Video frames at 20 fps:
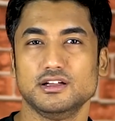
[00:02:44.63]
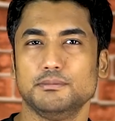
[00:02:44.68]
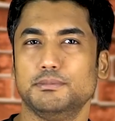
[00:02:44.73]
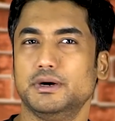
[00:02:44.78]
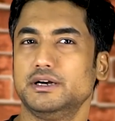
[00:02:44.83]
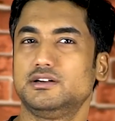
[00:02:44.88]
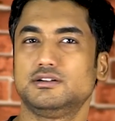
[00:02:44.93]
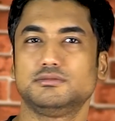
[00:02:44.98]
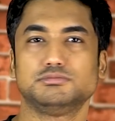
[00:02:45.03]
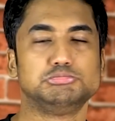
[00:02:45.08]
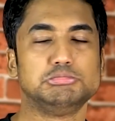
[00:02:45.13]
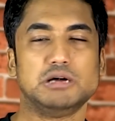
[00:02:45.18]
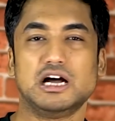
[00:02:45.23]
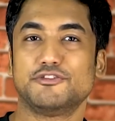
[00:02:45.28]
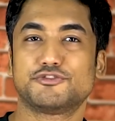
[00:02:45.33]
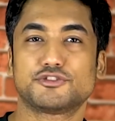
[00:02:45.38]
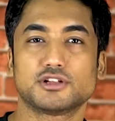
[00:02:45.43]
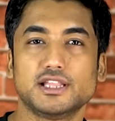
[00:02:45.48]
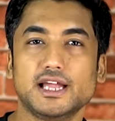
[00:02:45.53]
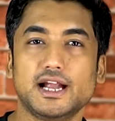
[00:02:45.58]
But
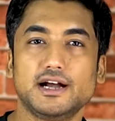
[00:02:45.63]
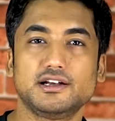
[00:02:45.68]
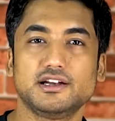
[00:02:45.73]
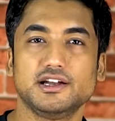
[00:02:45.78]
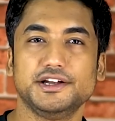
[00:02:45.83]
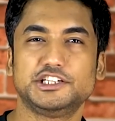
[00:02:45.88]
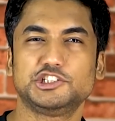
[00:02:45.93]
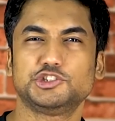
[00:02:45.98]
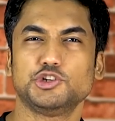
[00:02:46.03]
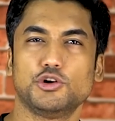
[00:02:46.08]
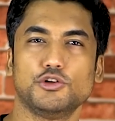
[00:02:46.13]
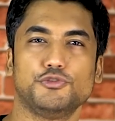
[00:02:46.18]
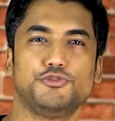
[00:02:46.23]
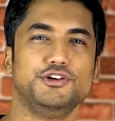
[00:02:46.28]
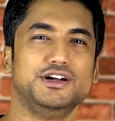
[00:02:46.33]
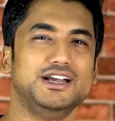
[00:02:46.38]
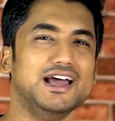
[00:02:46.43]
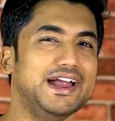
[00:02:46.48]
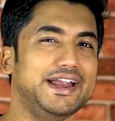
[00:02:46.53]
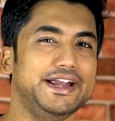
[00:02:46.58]
after that, it sort
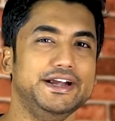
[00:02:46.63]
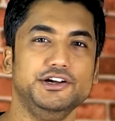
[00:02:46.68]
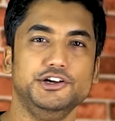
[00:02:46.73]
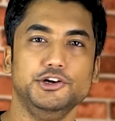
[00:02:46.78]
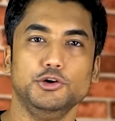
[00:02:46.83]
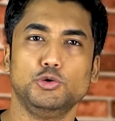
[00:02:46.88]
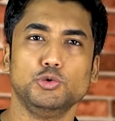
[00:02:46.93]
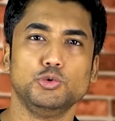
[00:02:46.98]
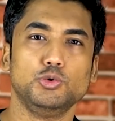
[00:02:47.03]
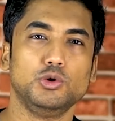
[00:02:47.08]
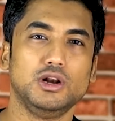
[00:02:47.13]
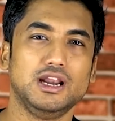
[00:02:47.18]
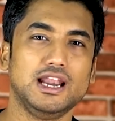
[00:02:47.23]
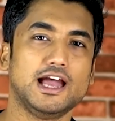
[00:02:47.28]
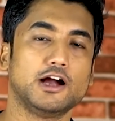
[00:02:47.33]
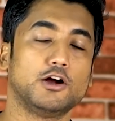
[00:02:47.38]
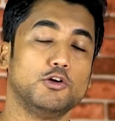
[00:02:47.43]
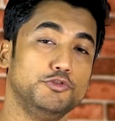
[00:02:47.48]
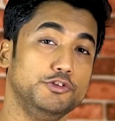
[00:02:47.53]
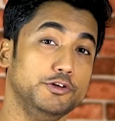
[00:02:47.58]
of died due to
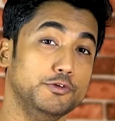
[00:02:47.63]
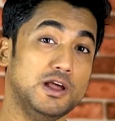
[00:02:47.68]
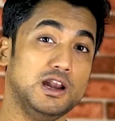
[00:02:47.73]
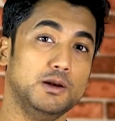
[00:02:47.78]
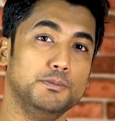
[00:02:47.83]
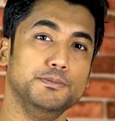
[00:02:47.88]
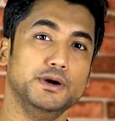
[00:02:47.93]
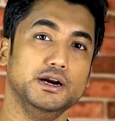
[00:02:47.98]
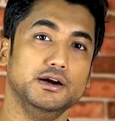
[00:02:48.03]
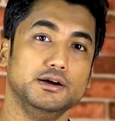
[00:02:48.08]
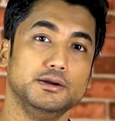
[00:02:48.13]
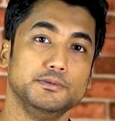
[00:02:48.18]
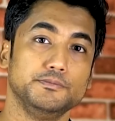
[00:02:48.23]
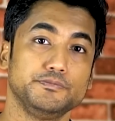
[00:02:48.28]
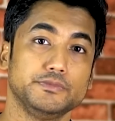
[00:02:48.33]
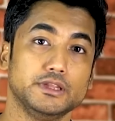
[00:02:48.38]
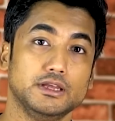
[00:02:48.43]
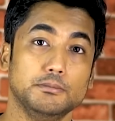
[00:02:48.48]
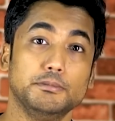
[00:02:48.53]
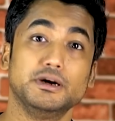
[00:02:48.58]
lack of development.
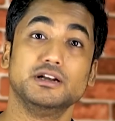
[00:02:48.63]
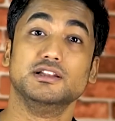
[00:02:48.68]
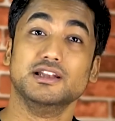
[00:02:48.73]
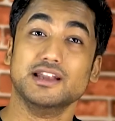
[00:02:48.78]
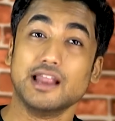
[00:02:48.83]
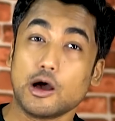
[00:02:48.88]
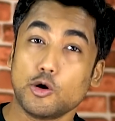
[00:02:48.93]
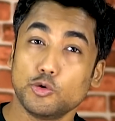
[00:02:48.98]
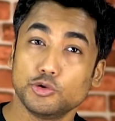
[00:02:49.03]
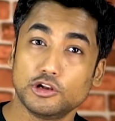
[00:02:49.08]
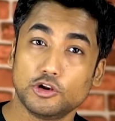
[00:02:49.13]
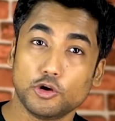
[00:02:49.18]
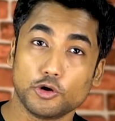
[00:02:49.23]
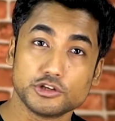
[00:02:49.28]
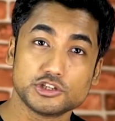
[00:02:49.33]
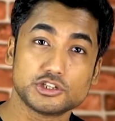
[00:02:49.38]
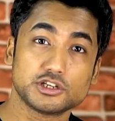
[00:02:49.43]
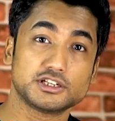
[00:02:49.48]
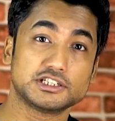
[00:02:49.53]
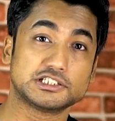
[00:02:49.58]
But now the
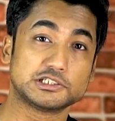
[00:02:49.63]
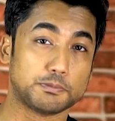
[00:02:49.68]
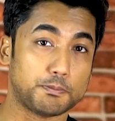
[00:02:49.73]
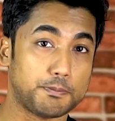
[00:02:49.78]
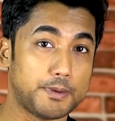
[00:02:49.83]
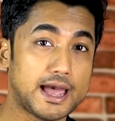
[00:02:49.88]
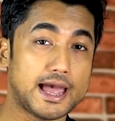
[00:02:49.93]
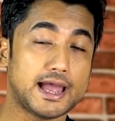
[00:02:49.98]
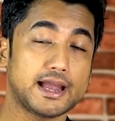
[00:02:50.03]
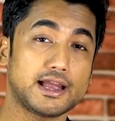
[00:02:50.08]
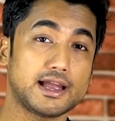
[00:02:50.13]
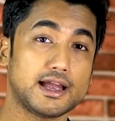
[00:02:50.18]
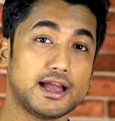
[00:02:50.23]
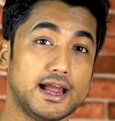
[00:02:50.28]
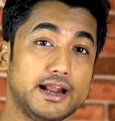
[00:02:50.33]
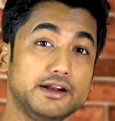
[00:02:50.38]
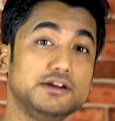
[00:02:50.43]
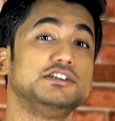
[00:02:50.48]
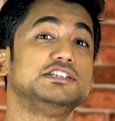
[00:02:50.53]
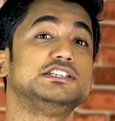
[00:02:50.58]
launcher is back
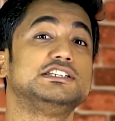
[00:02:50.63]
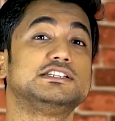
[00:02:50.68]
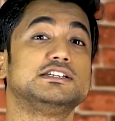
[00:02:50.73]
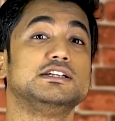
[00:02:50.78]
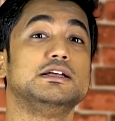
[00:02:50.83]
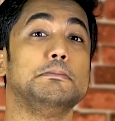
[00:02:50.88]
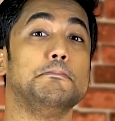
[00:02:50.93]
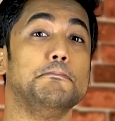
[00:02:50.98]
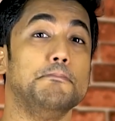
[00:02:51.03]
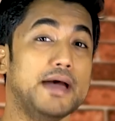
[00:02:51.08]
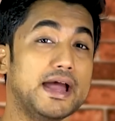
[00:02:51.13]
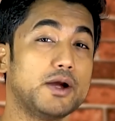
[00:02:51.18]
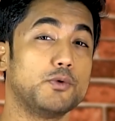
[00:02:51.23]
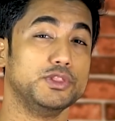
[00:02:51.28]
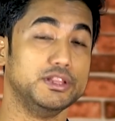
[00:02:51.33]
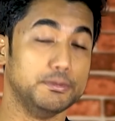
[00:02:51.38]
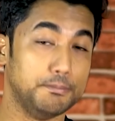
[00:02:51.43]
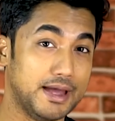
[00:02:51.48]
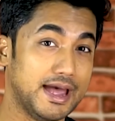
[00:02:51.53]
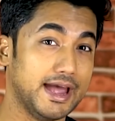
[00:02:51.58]
and it's back
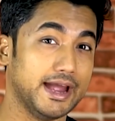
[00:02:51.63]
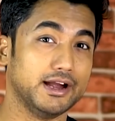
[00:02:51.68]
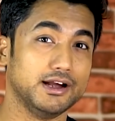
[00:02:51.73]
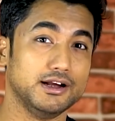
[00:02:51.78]
with a bang.